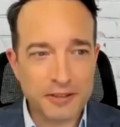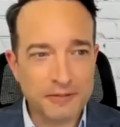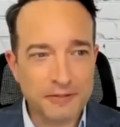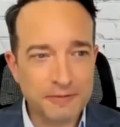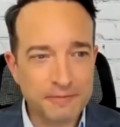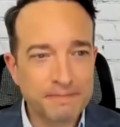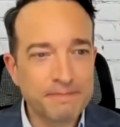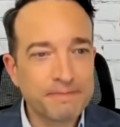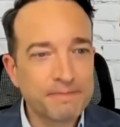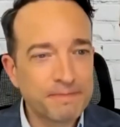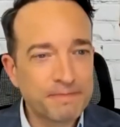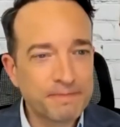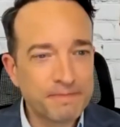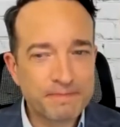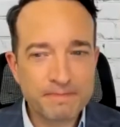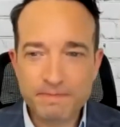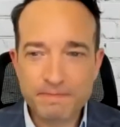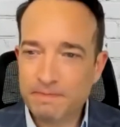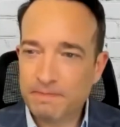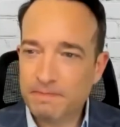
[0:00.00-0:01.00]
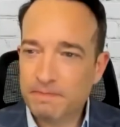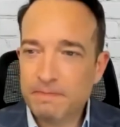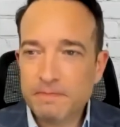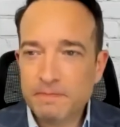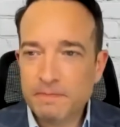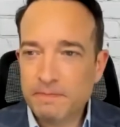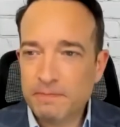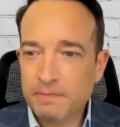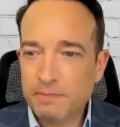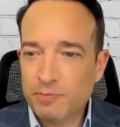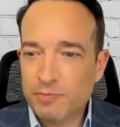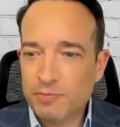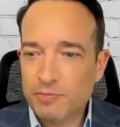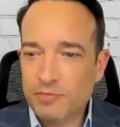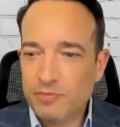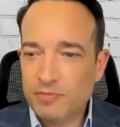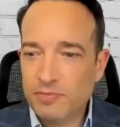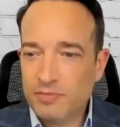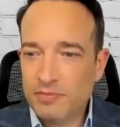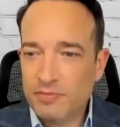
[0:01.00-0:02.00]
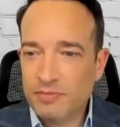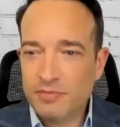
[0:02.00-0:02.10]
icebreaker, it's an opening to these kids, and